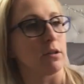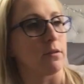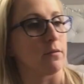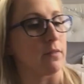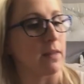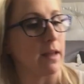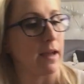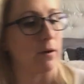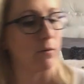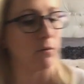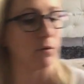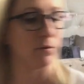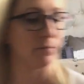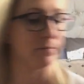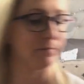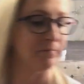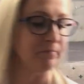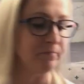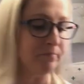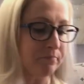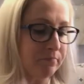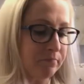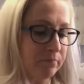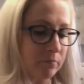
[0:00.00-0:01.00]
of that one,
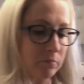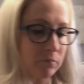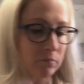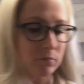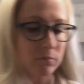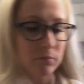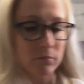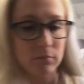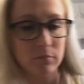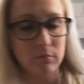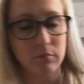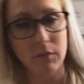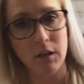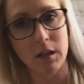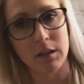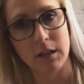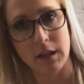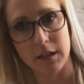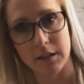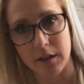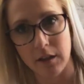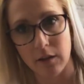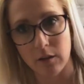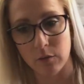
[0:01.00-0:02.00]

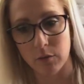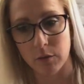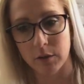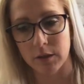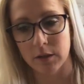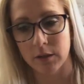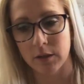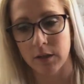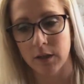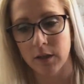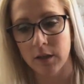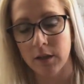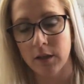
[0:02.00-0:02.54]
got another one,